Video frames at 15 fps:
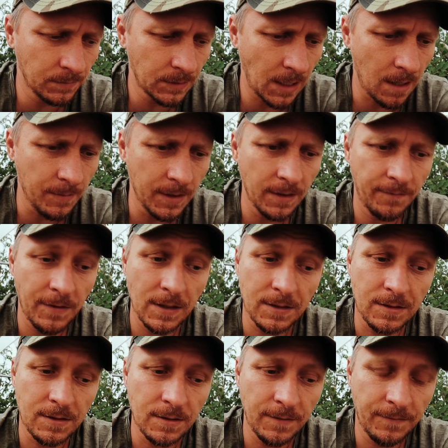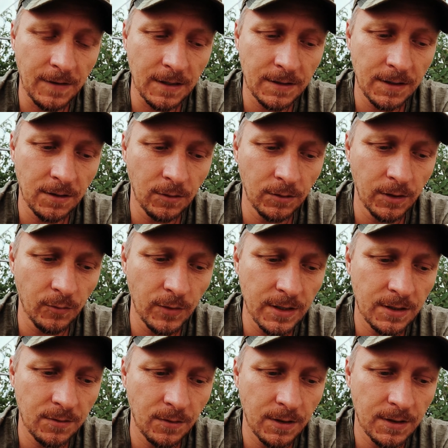Yeah, I mean, if that's your only
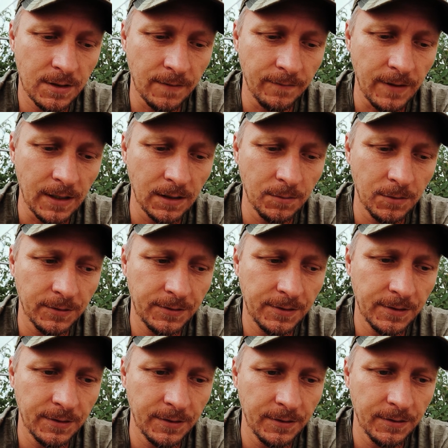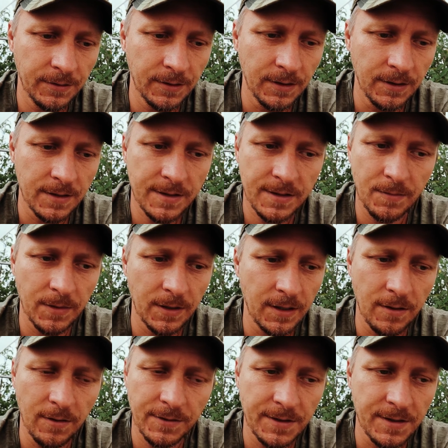resource available to you, somebody
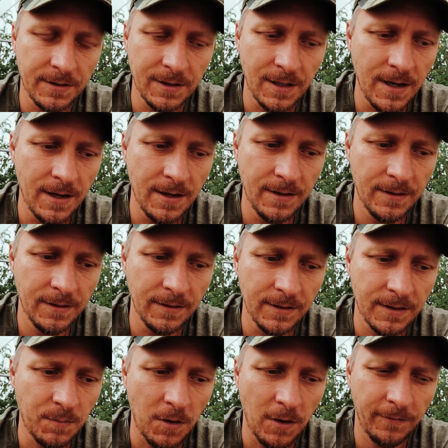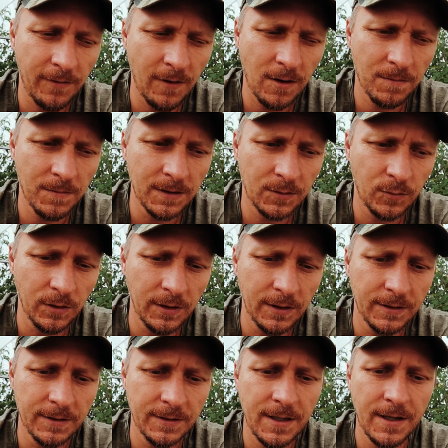else's land, a small farm that's
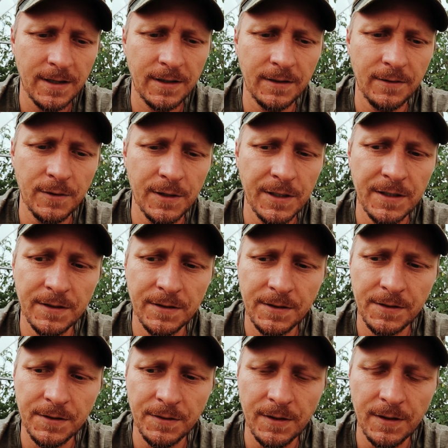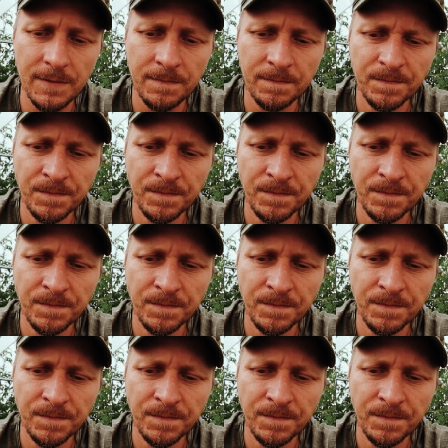willing to take you in to,